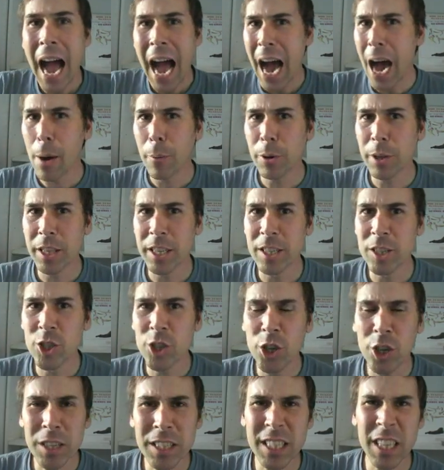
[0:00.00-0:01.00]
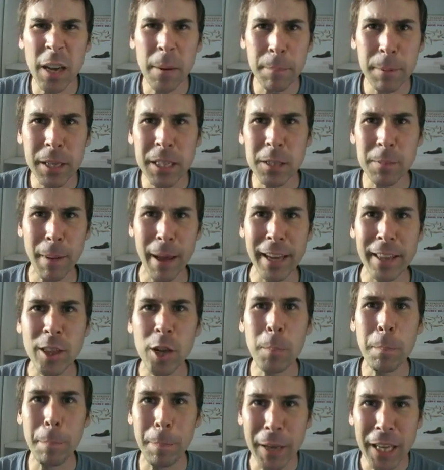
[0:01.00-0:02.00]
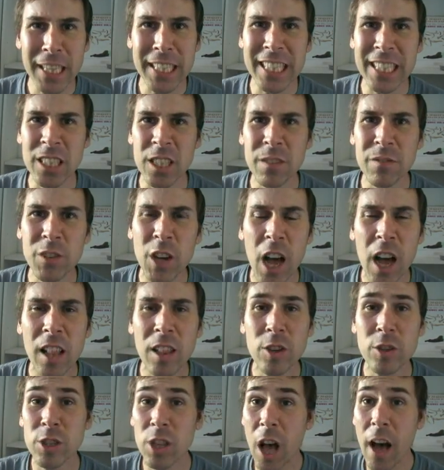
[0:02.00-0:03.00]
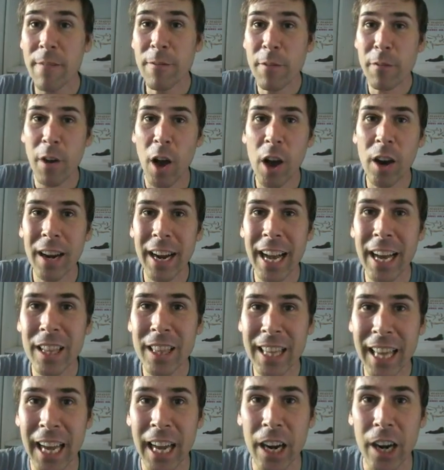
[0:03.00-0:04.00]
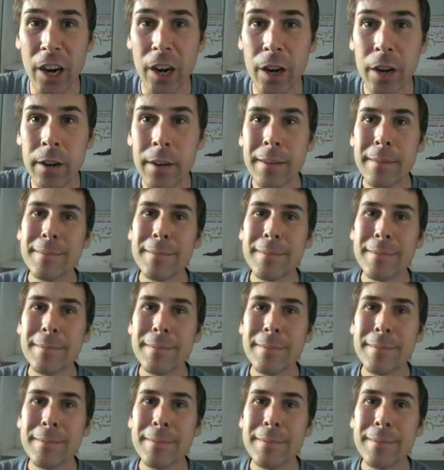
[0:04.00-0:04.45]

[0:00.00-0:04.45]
How will the insurance companies make their billions of dollars off of our healthcare?